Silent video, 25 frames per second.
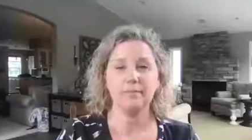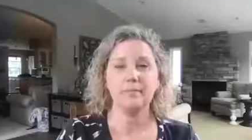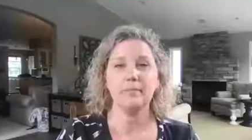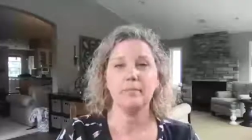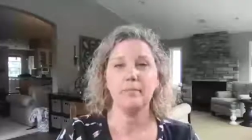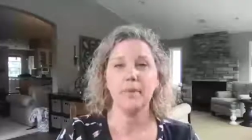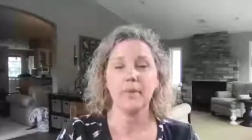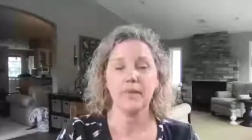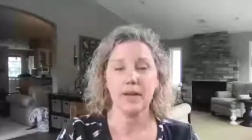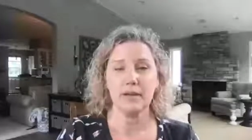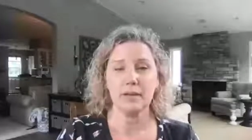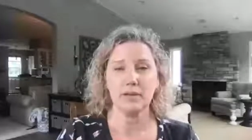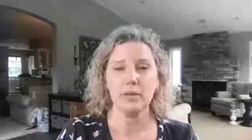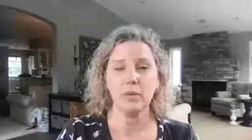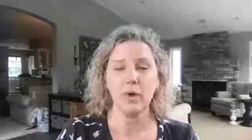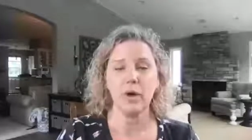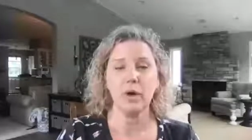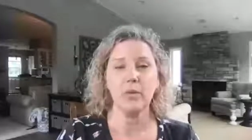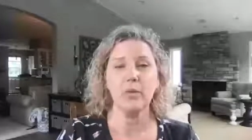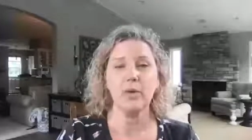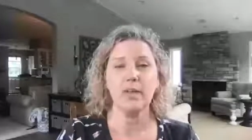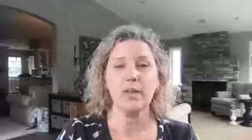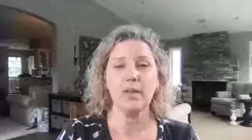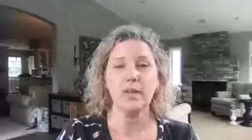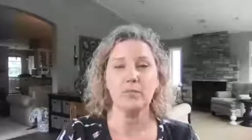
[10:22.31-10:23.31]
But that's why
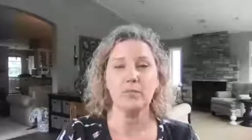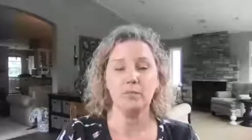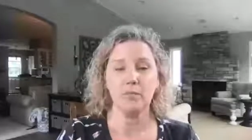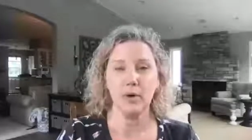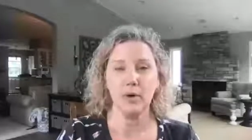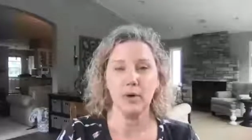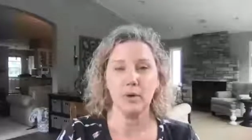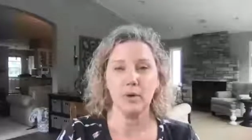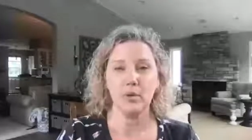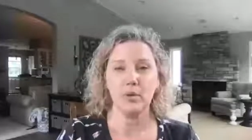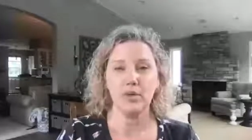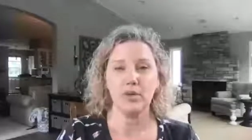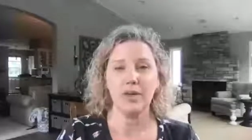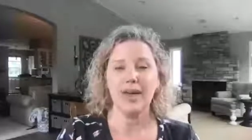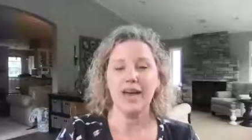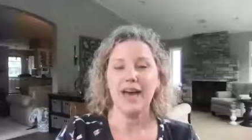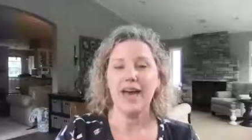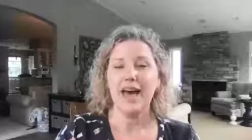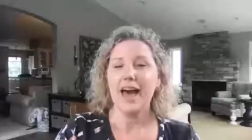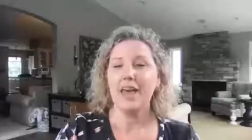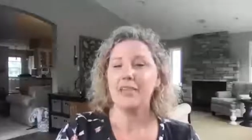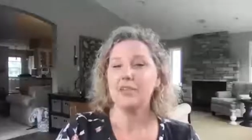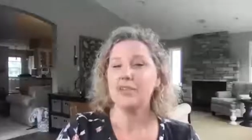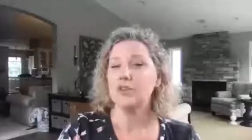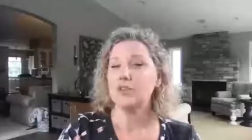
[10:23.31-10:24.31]
we need both.
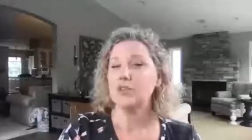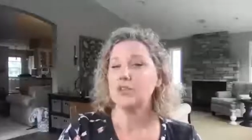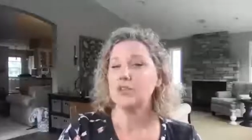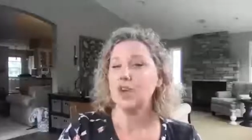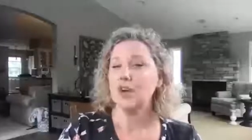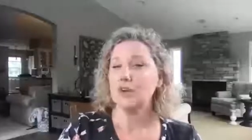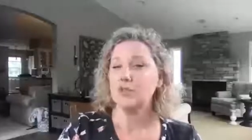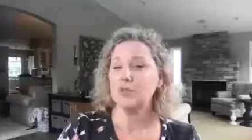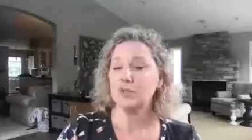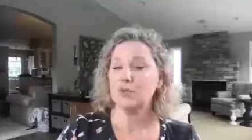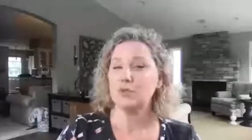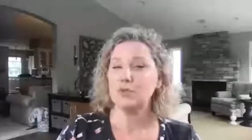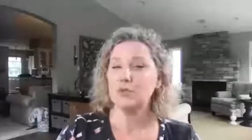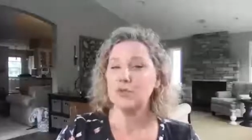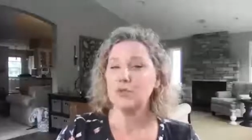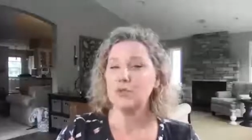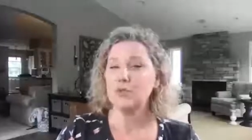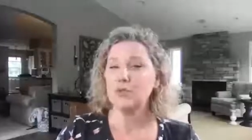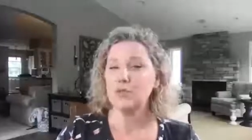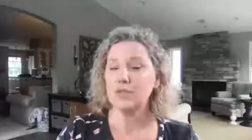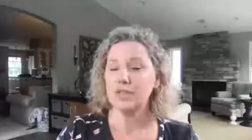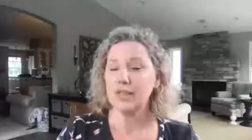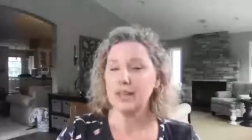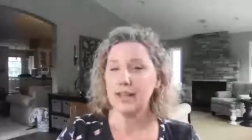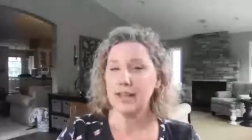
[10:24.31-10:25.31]
There's also
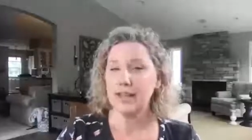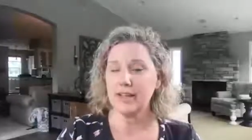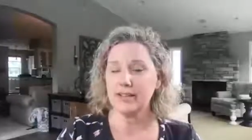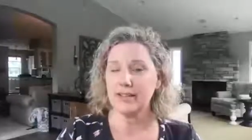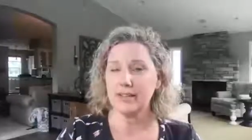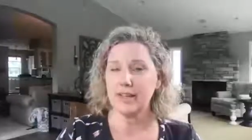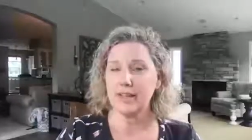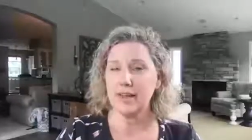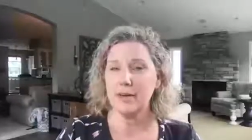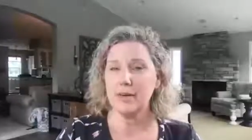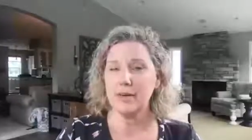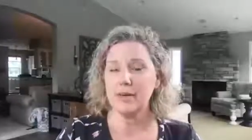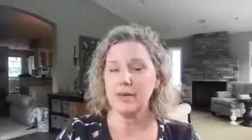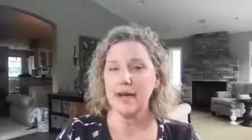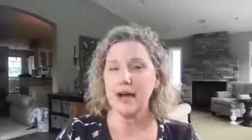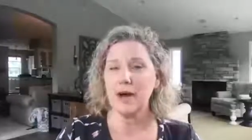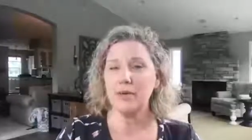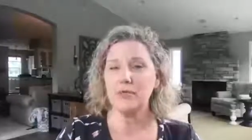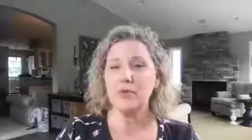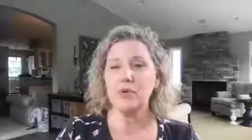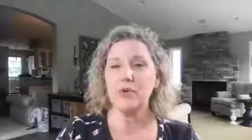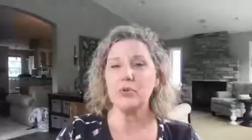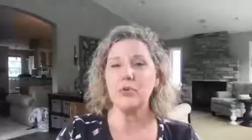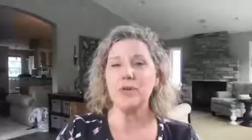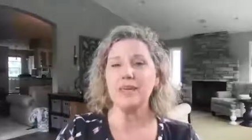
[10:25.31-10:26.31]
new science coming out
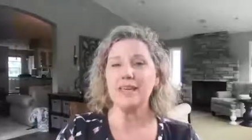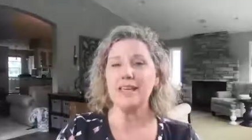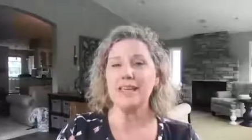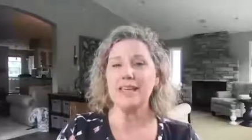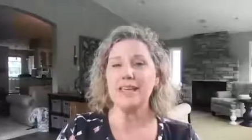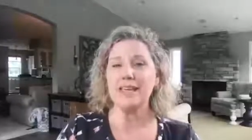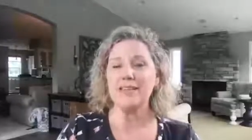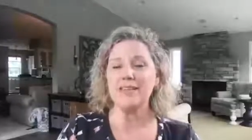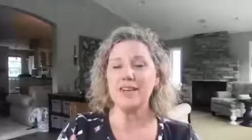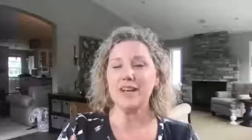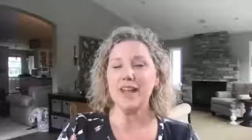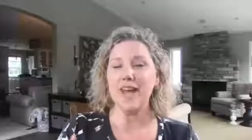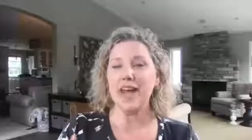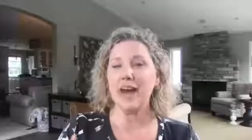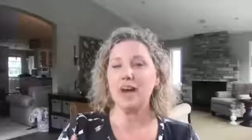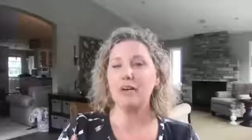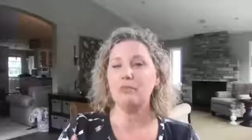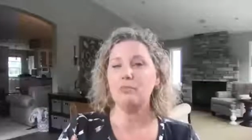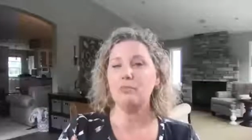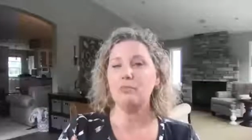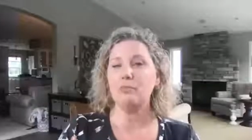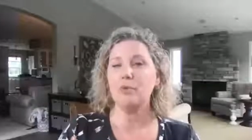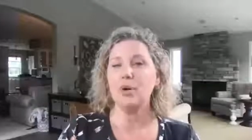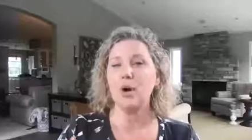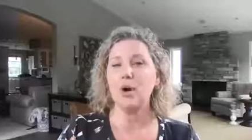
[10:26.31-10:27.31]
that we even have
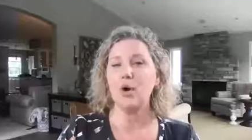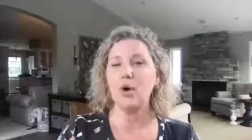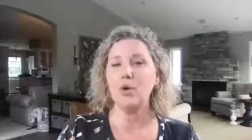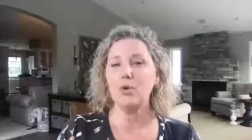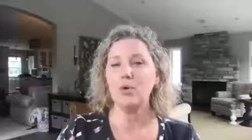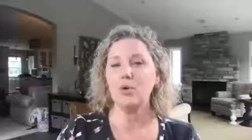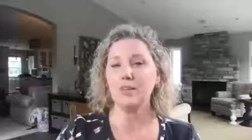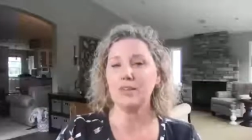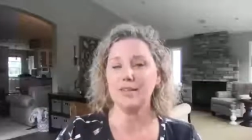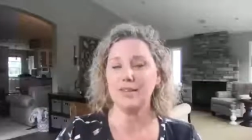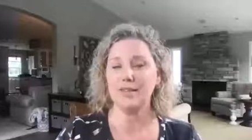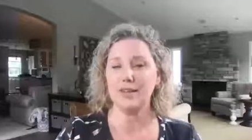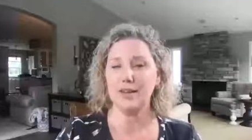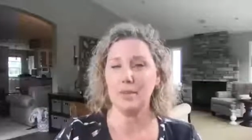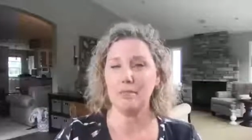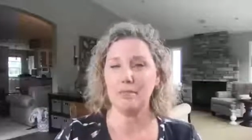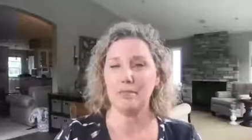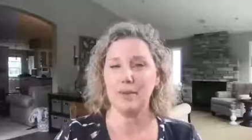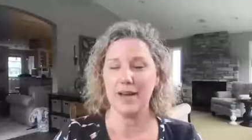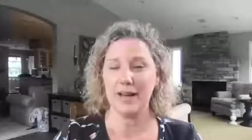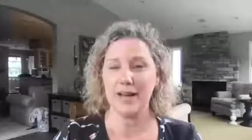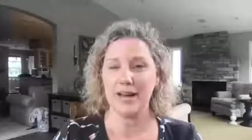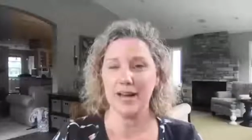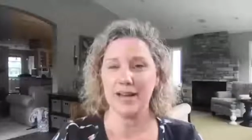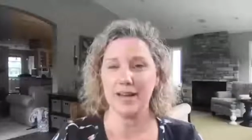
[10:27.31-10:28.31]

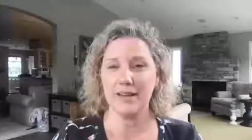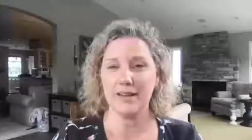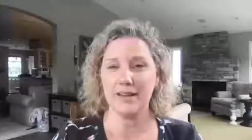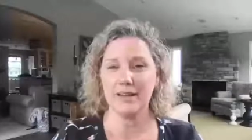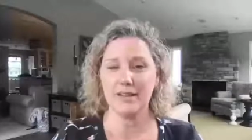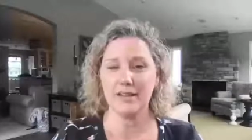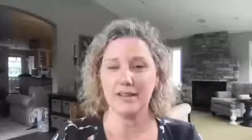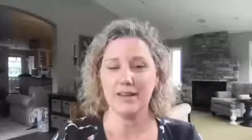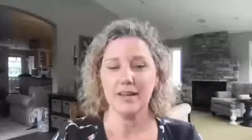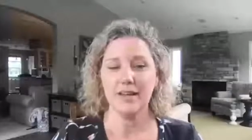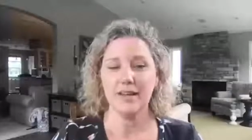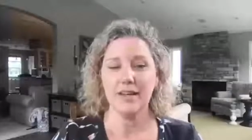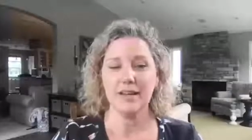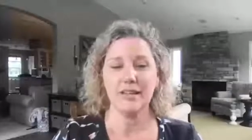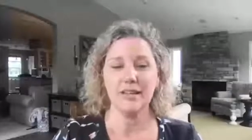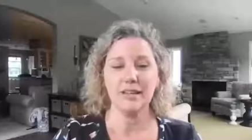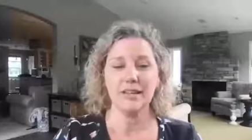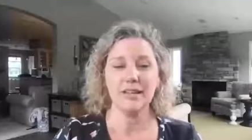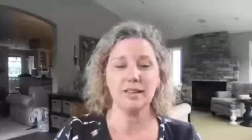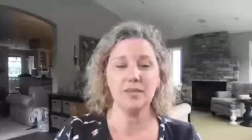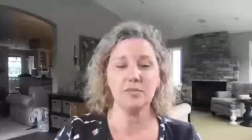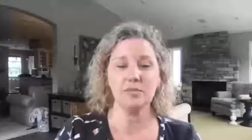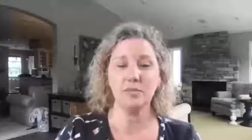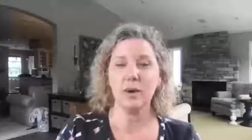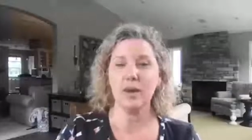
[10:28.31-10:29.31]
postbiotics. This
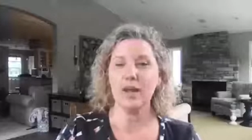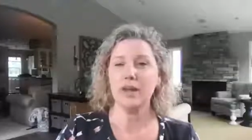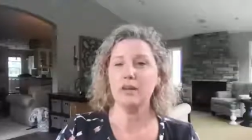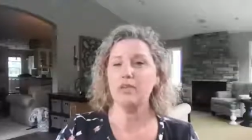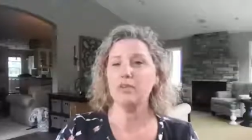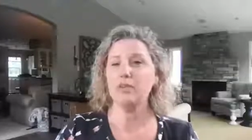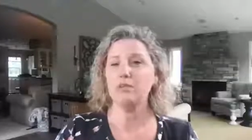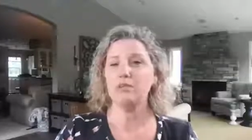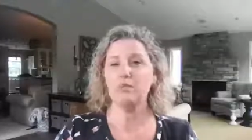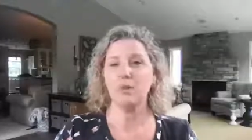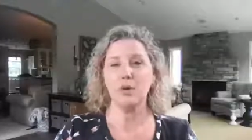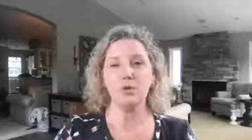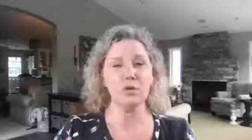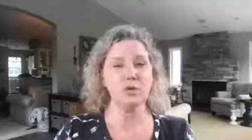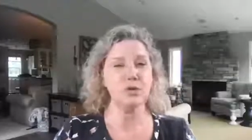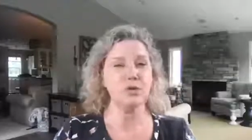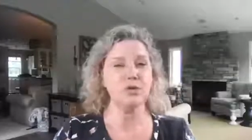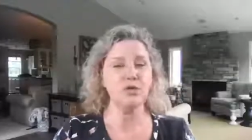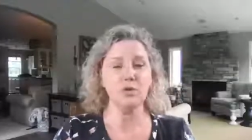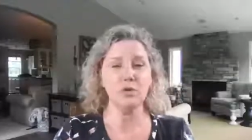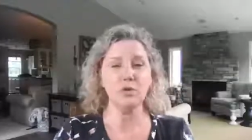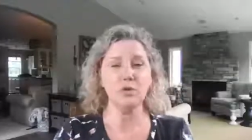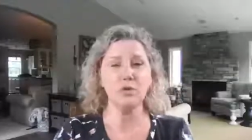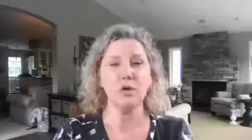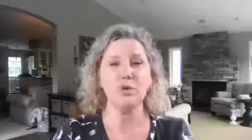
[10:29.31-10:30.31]
is brand new. Most of
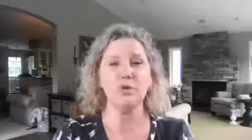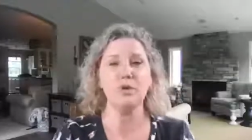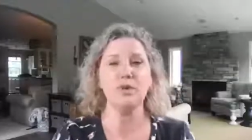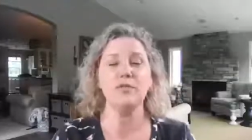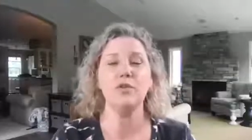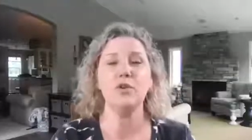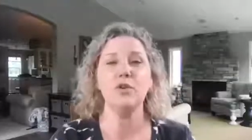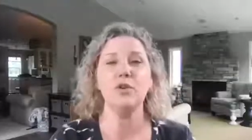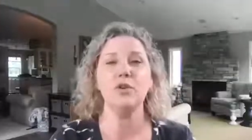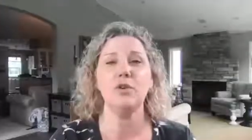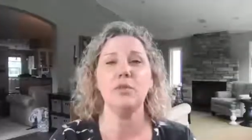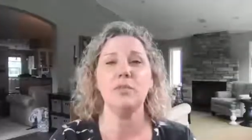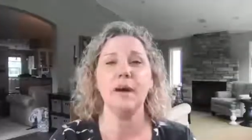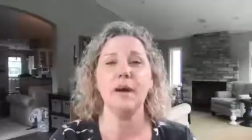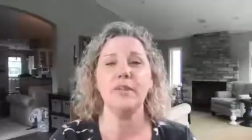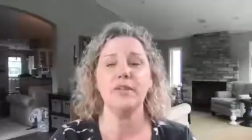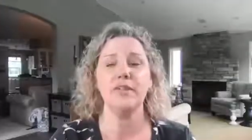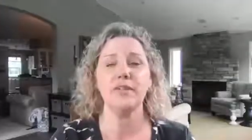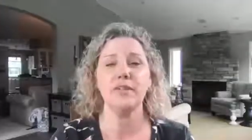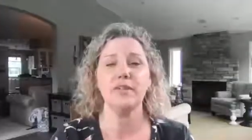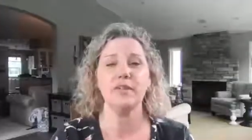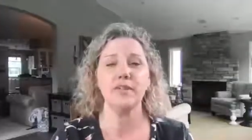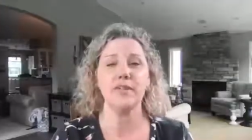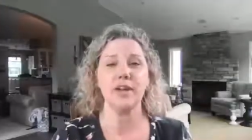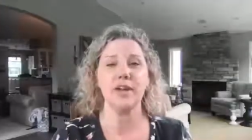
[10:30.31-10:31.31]
you don't even know about
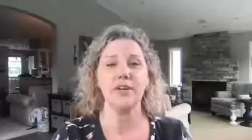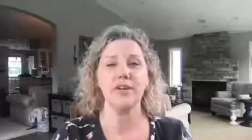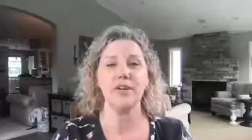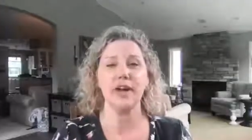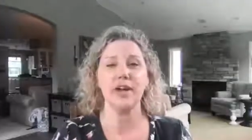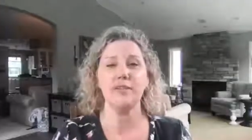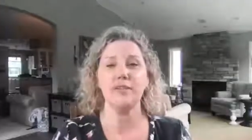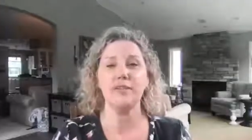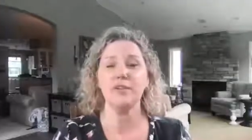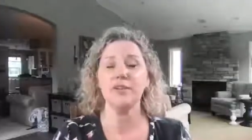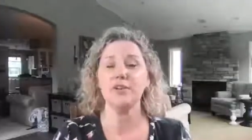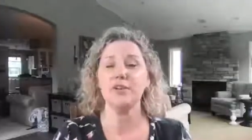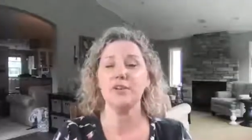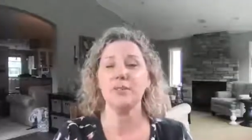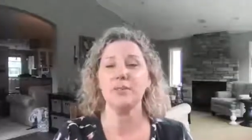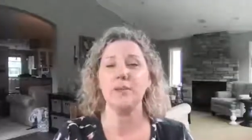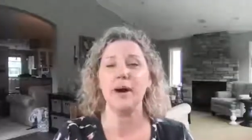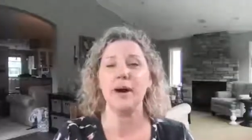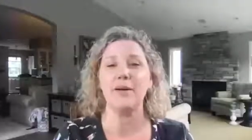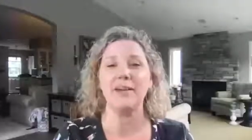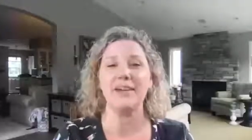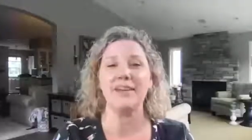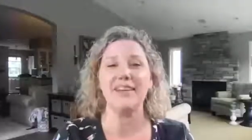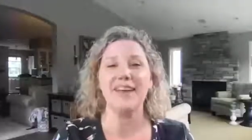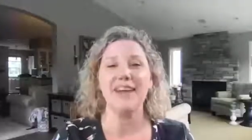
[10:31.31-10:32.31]
this yet or haven't heard
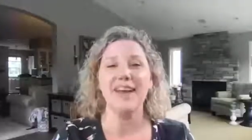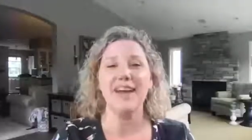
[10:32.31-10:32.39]
about it,